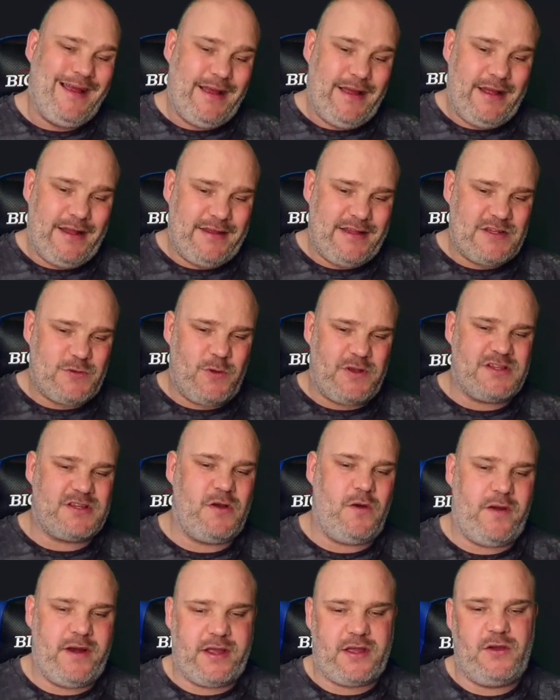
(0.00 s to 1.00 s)
This one's
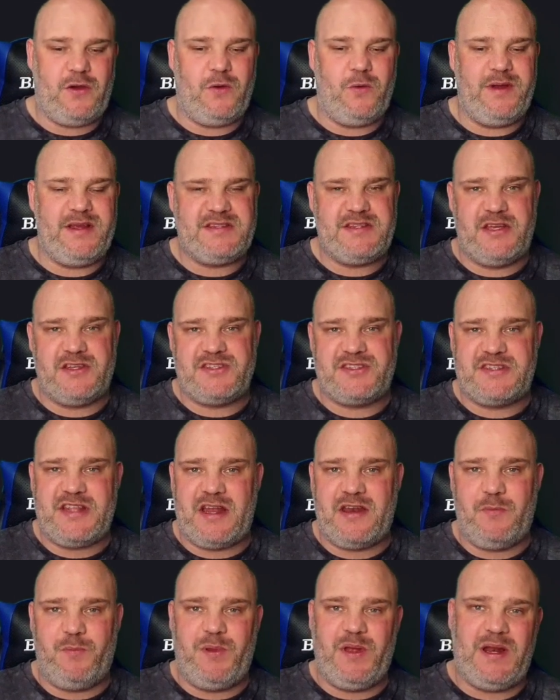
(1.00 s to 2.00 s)
kind of cool. It's her
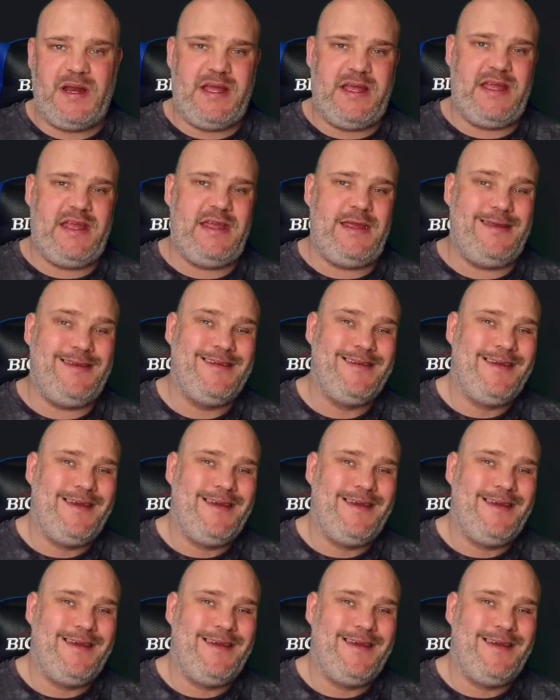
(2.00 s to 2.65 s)
stun ability.